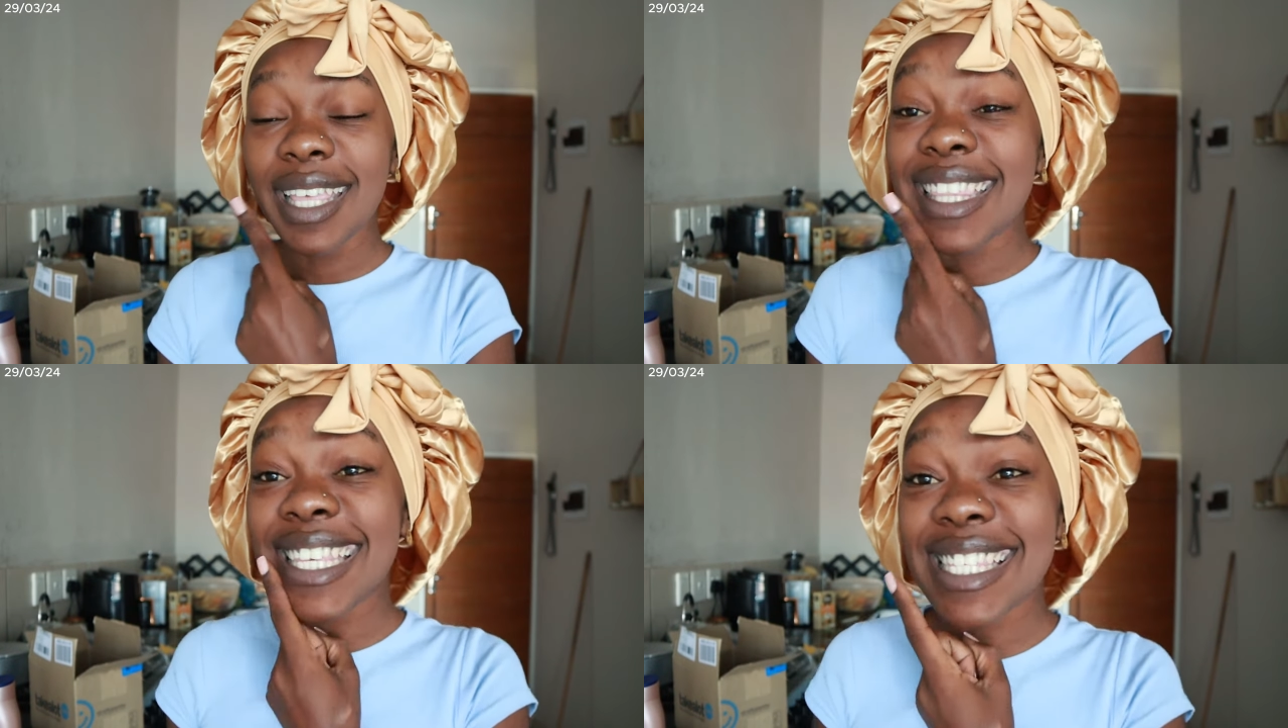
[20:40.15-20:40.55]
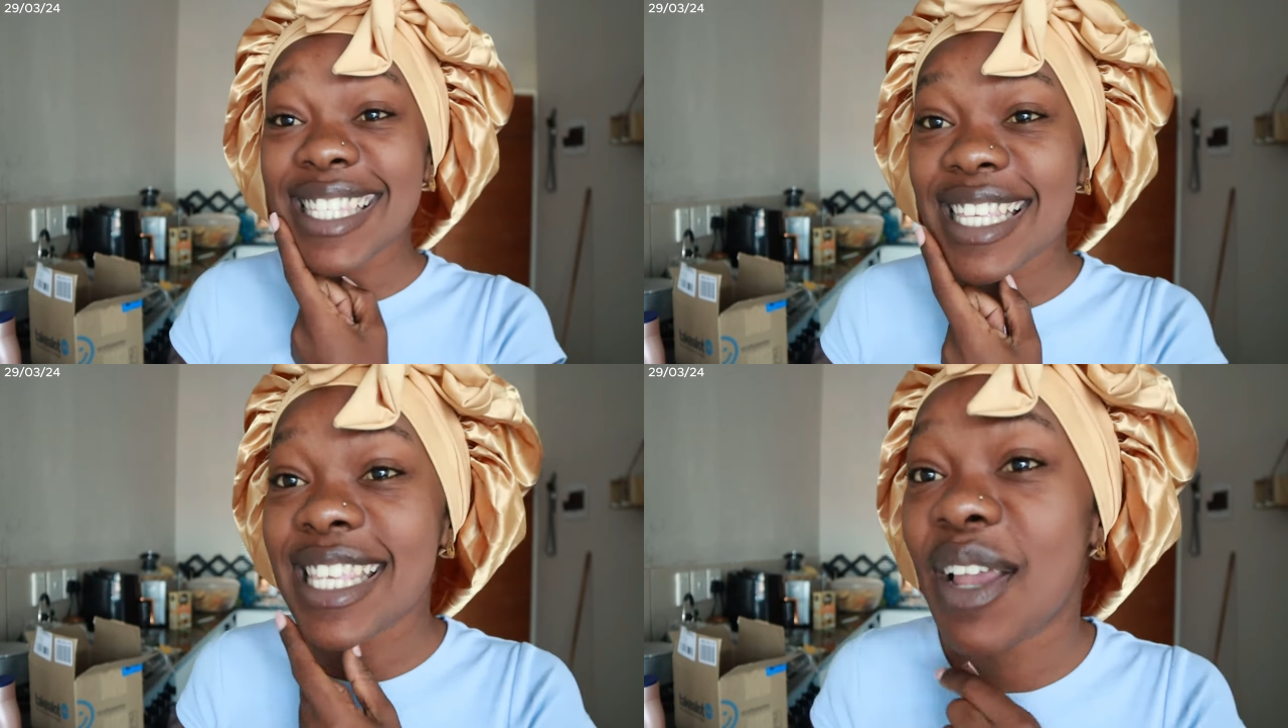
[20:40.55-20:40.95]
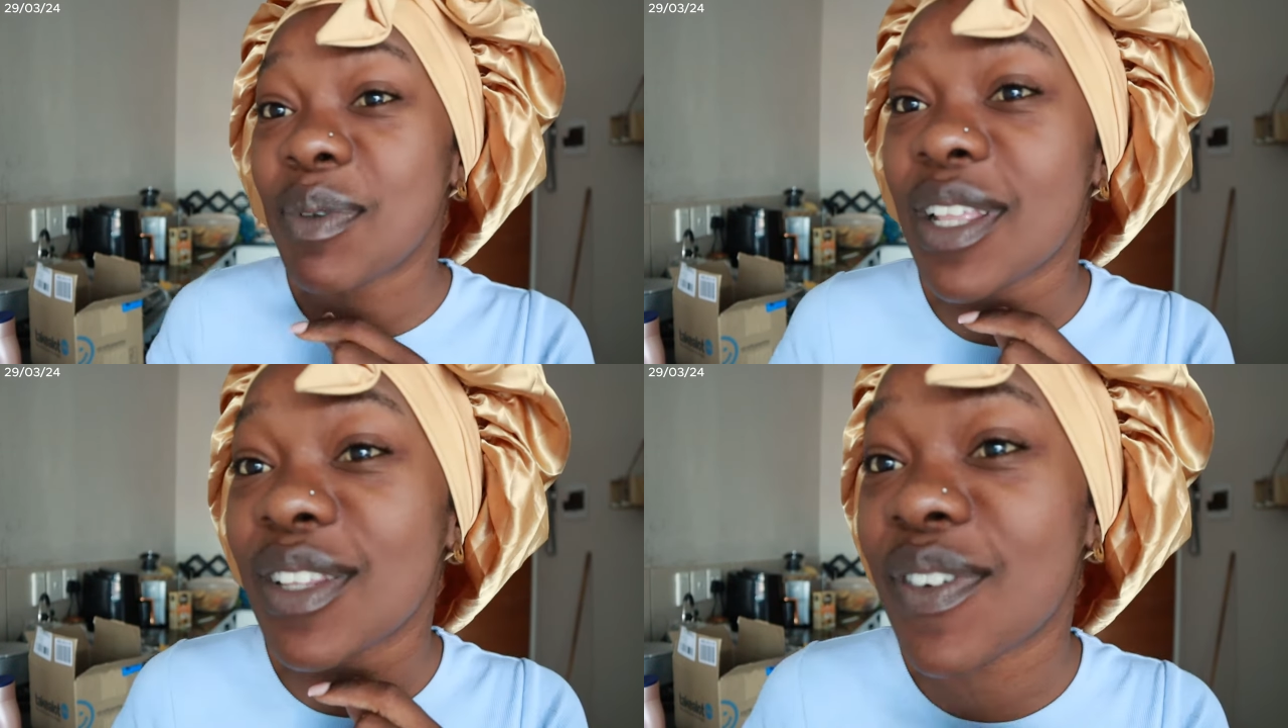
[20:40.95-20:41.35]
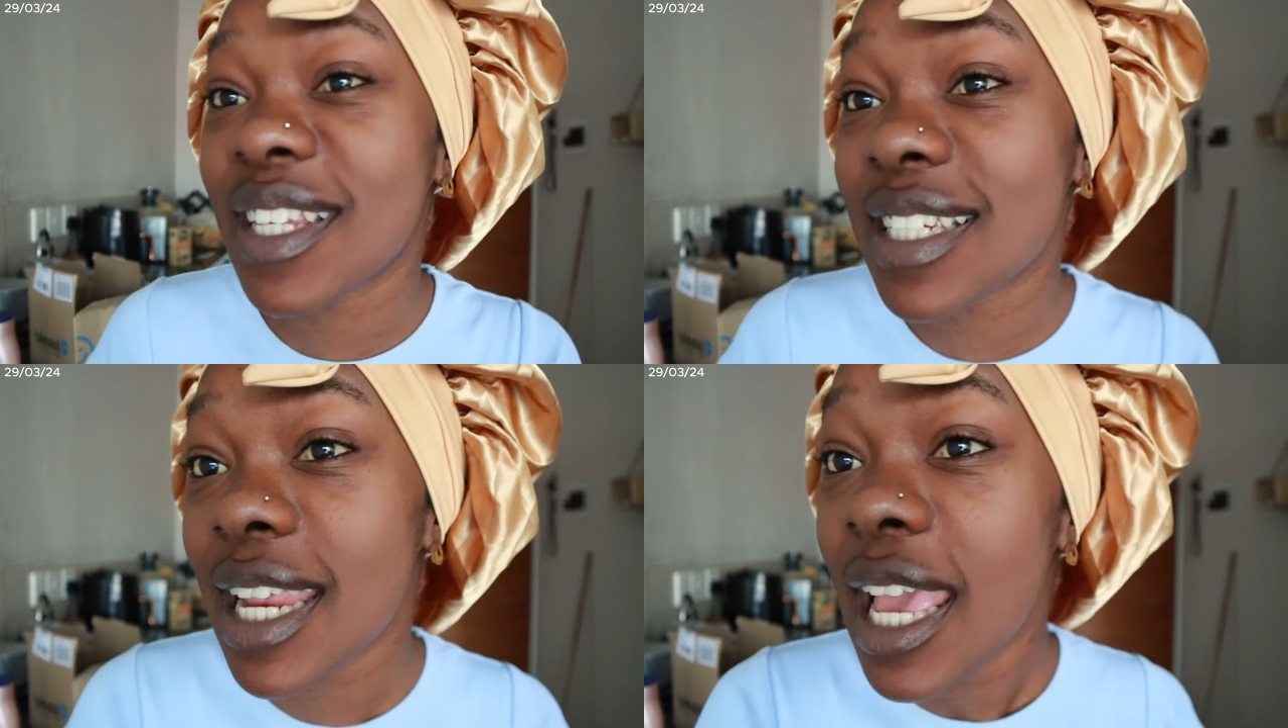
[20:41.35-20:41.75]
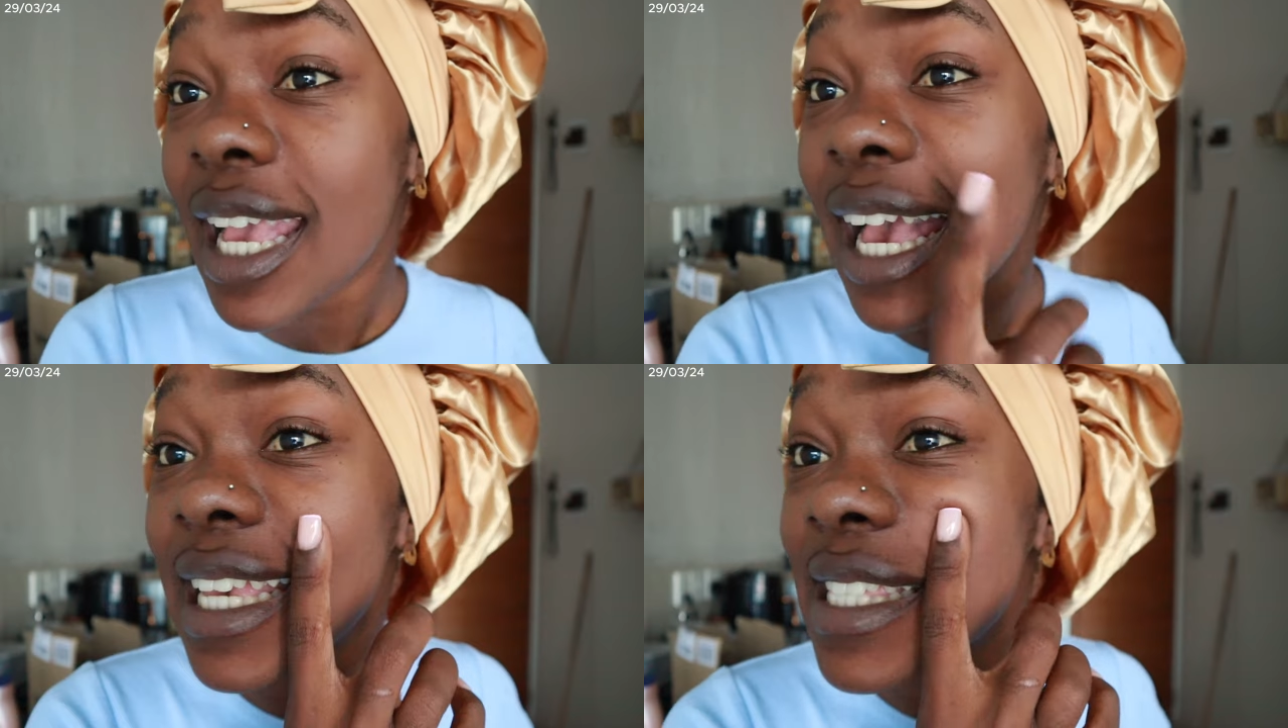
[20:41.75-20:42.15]
This is the side without the foundation.
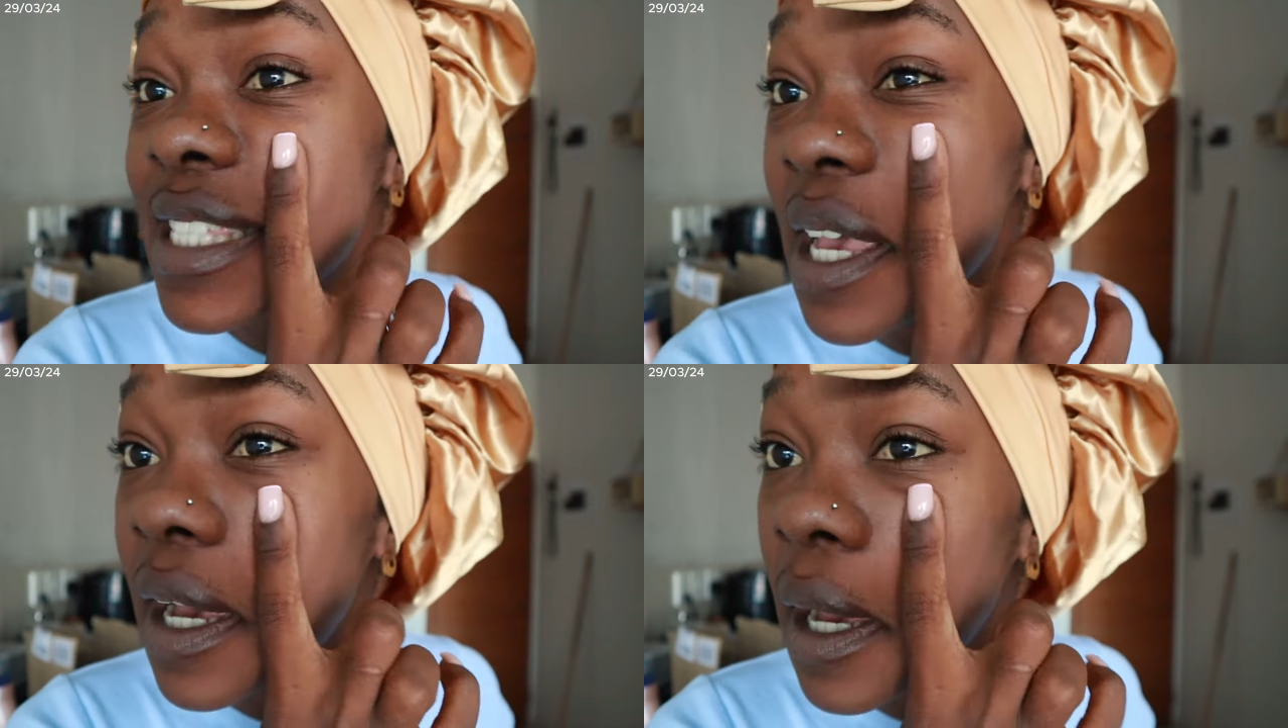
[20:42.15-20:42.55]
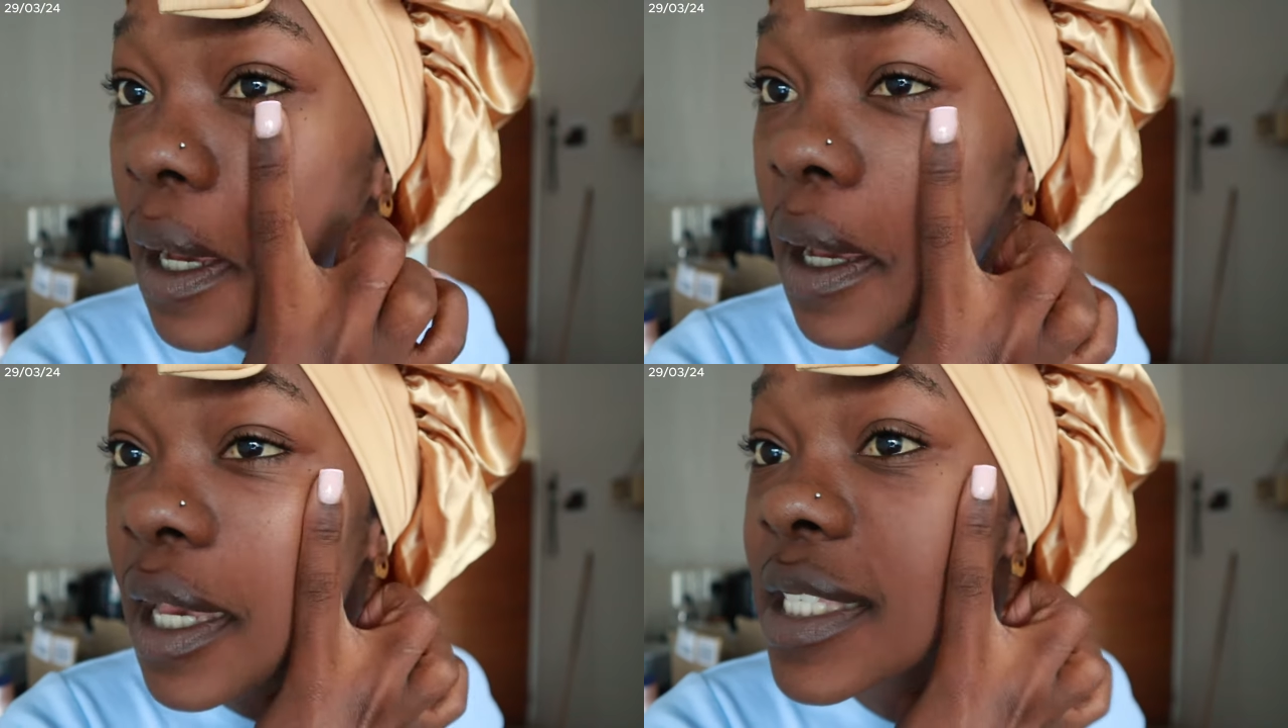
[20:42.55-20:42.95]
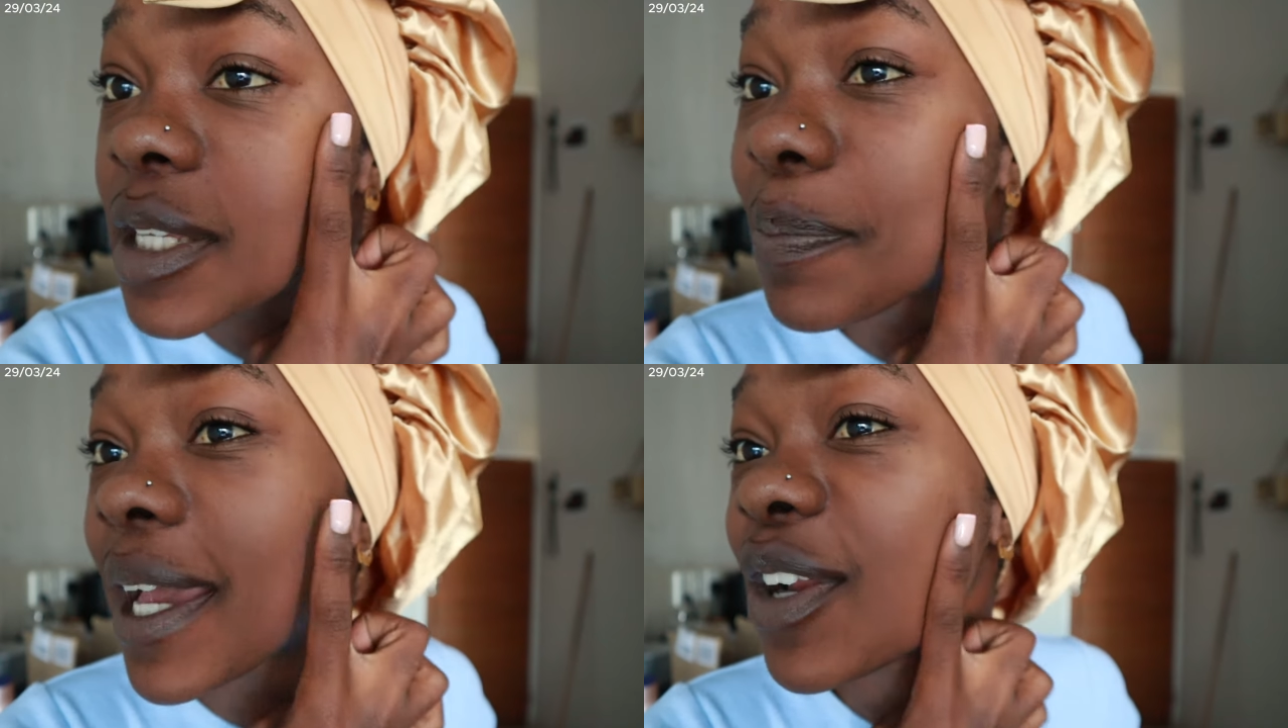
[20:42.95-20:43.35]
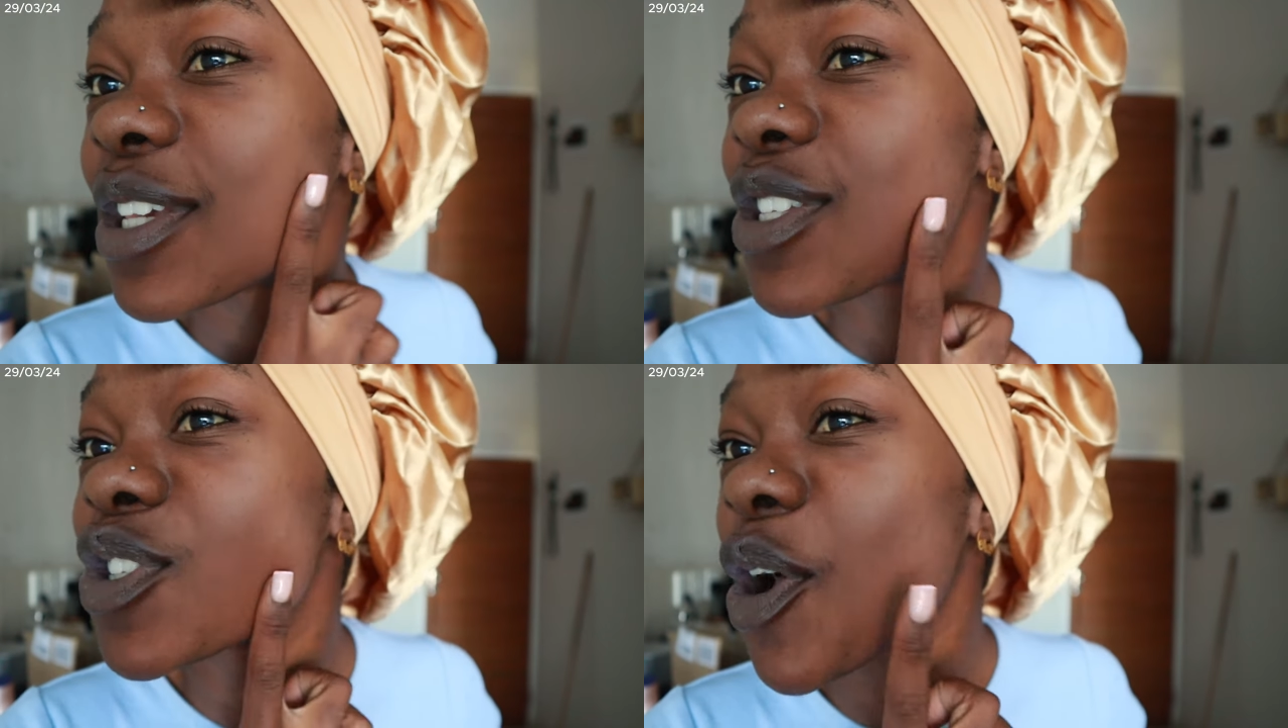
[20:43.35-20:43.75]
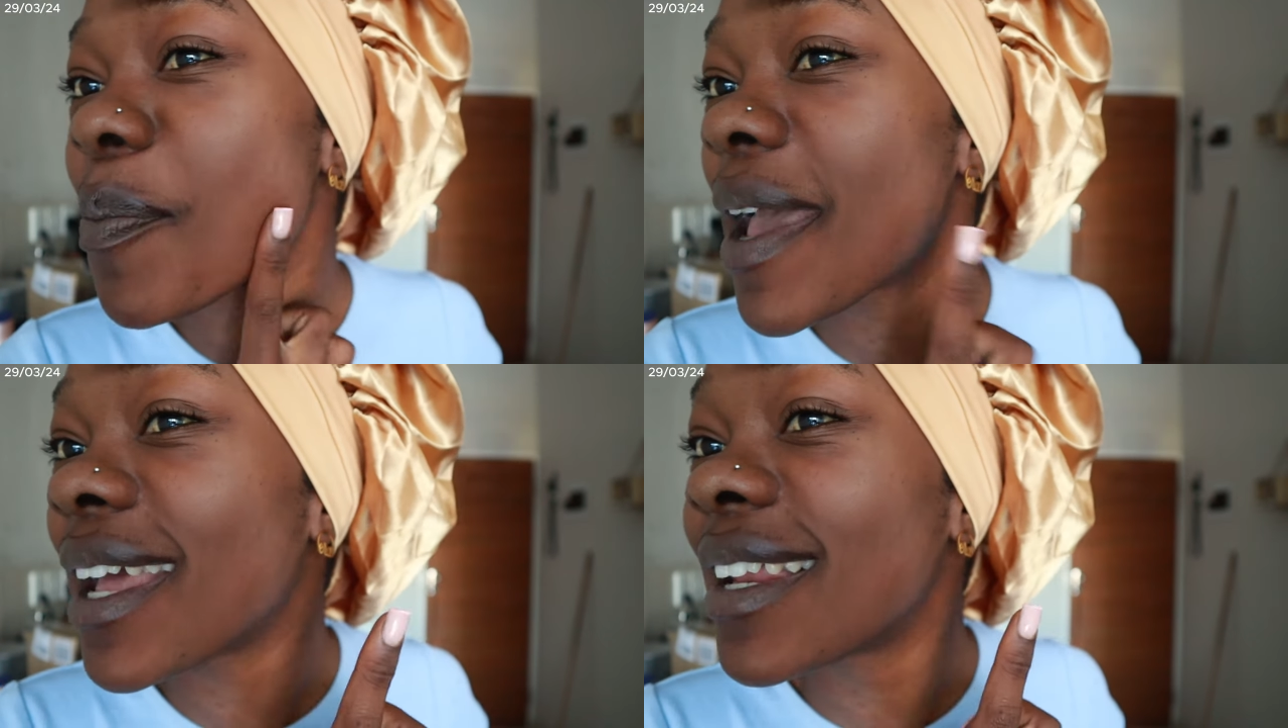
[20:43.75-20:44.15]
Guys, is it bad or is it not
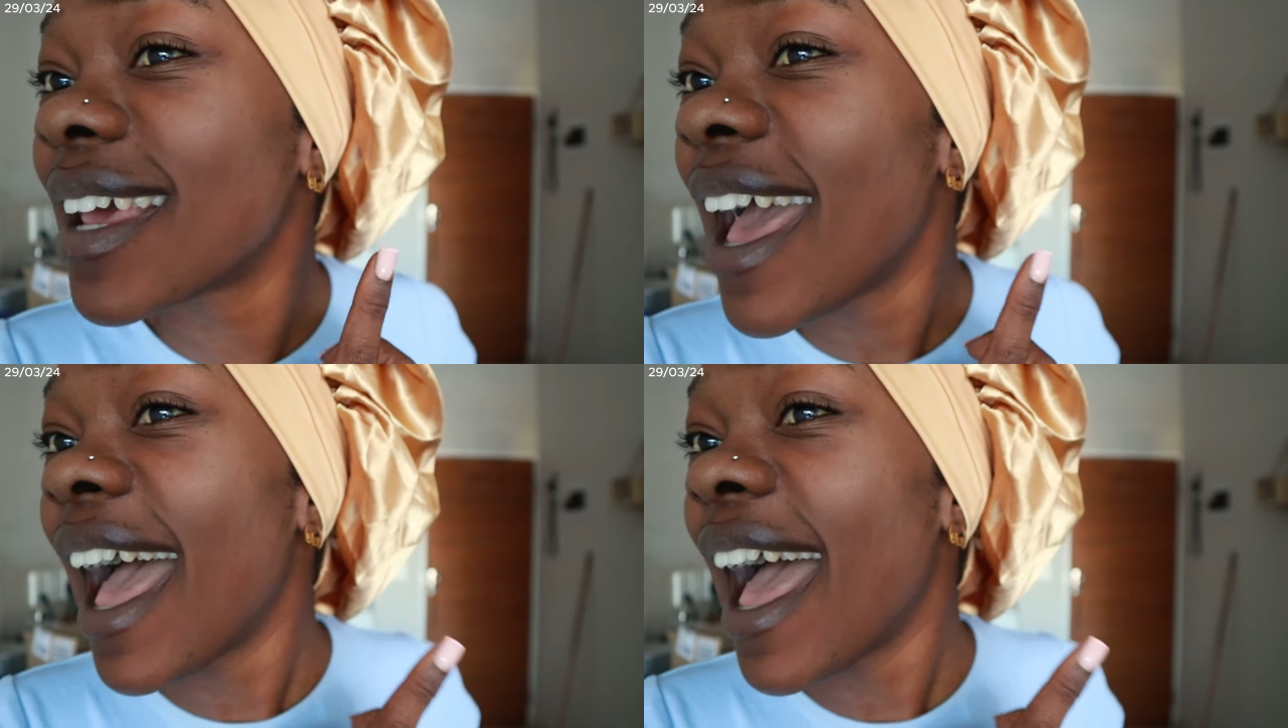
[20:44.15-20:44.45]
bad?